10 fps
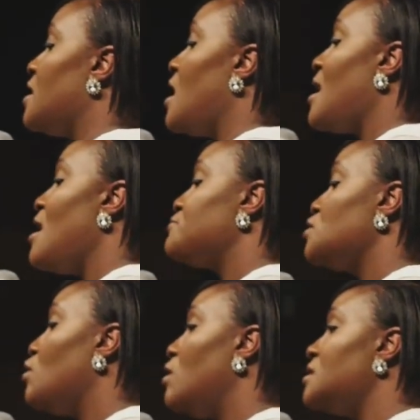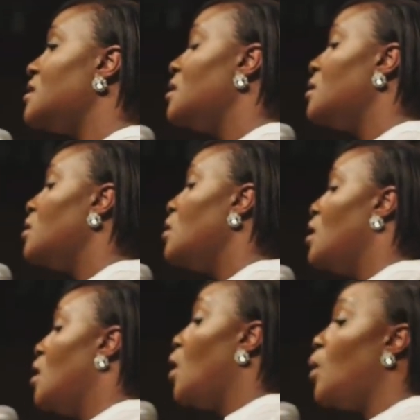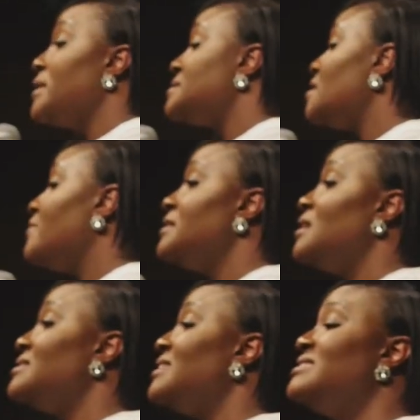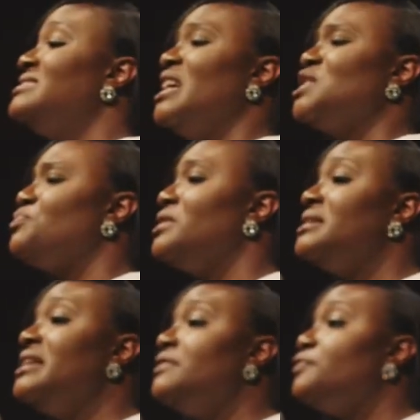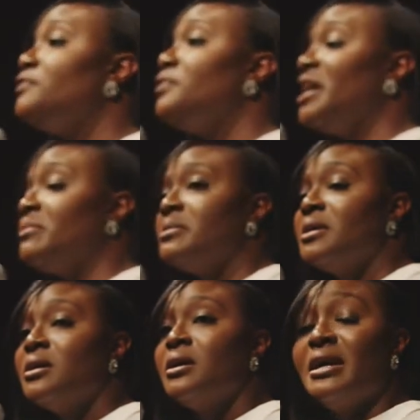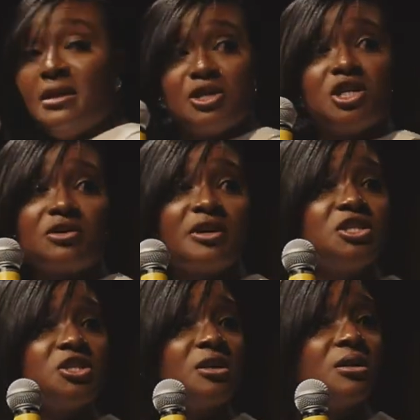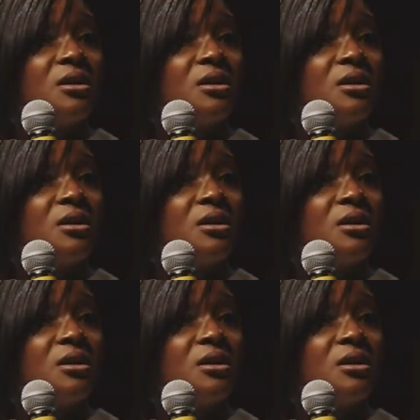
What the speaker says: our life to God, or we're serving the desperate need for fame in our generation.